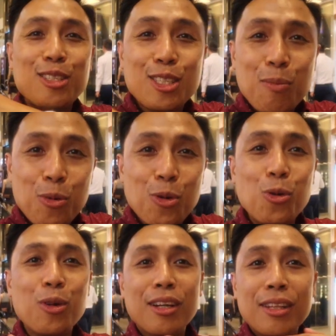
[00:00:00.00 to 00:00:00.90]

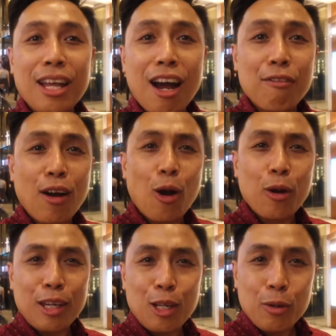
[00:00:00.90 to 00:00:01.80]
Cebu,
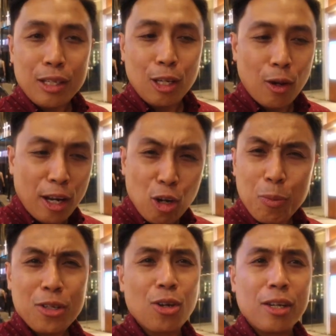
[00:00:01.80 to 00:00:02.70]
Davao, Iloilo. And I
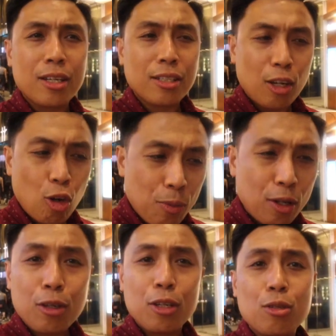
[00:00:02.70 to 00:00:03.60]
hope you join us and I hope
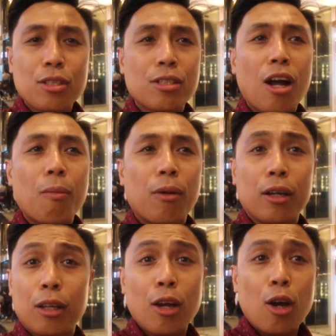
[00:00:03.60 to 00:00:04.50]
that you can use the stock
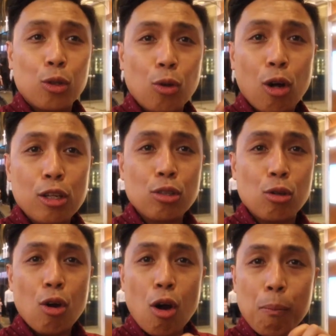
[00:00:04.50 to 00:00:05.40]
market to
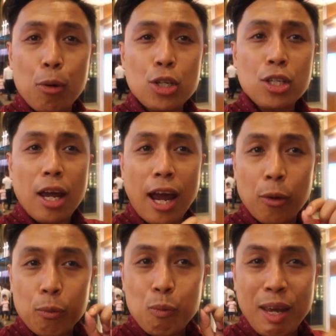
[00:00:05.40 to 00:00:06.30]
also push
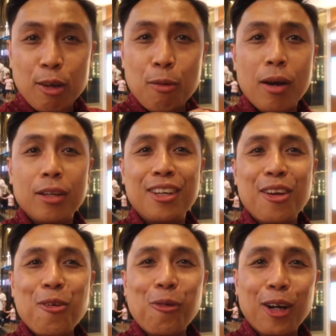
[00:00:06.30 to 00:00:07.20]
and make your money
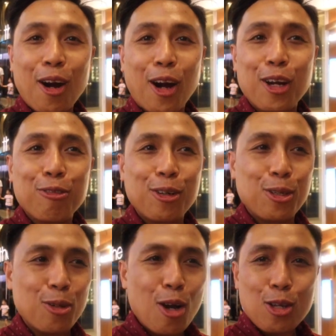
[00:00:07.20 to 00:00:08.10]
work hard for
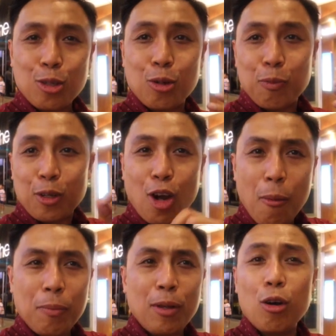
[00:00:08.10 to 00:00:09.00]
you. So
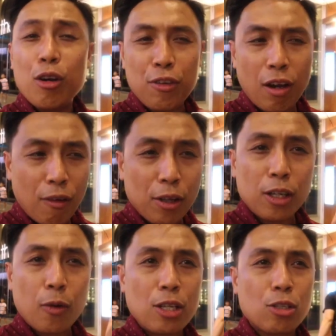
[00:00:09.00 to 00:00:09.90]
comment below if you have
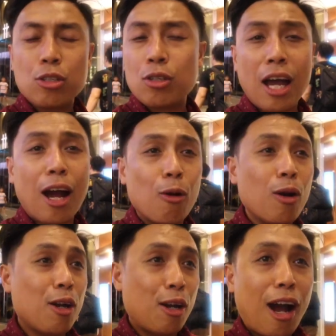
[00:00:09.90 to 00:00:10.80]
other questions on
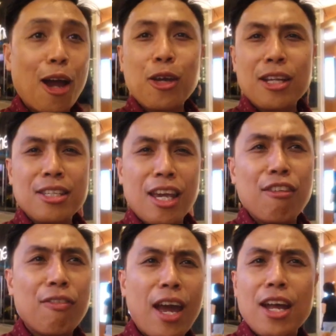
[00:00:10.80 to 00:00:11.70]
how you can
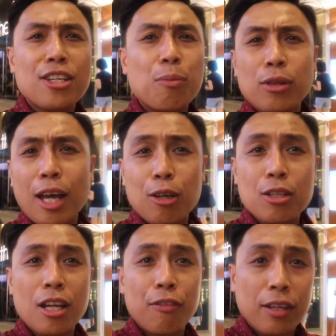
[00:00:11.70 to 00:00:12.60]
save, hedge, and protect
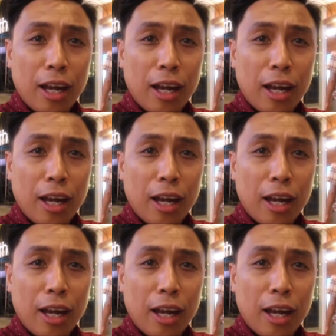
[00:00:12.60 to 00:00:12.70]
yourself in